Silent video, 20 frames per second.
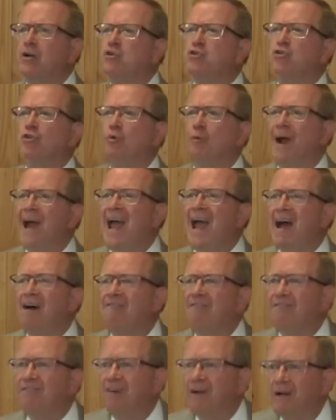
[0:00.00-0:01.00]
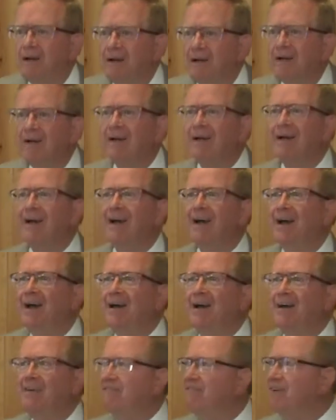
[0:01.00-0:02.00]
giraffe
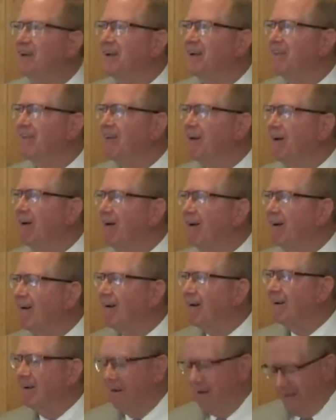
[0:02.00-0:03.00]
fit in the ark?